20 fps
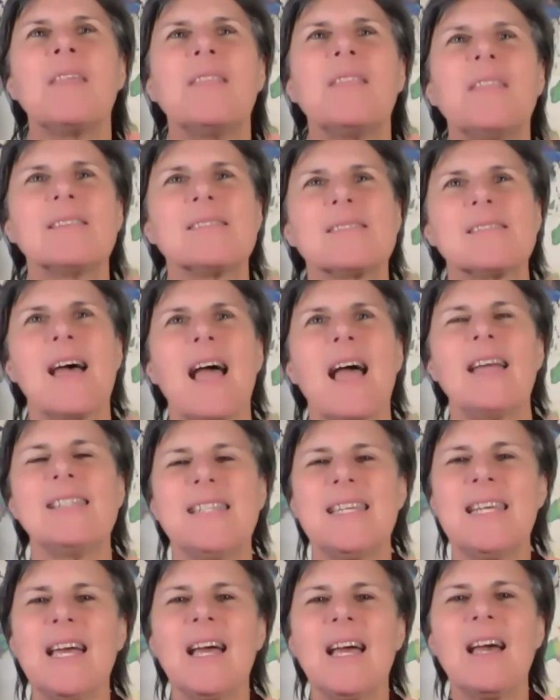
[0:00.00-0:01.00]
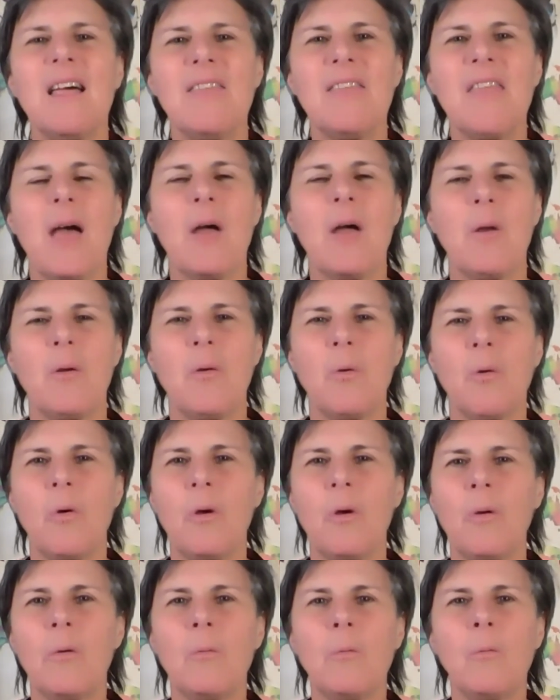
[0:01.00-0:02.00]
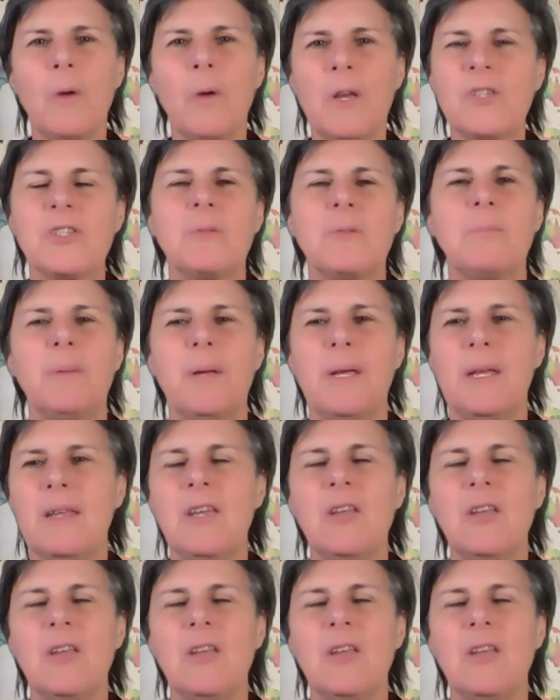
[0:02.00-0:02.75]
this idea that we should be,